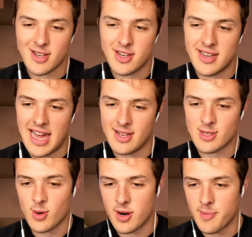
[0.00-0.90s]
a good
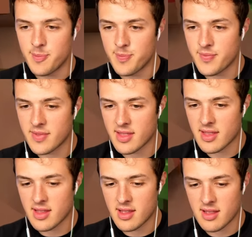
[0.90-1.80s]
dinosaur.
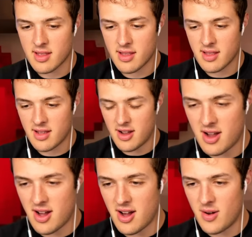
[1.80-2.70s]

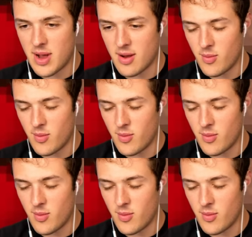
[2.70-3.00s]
Oh, wait,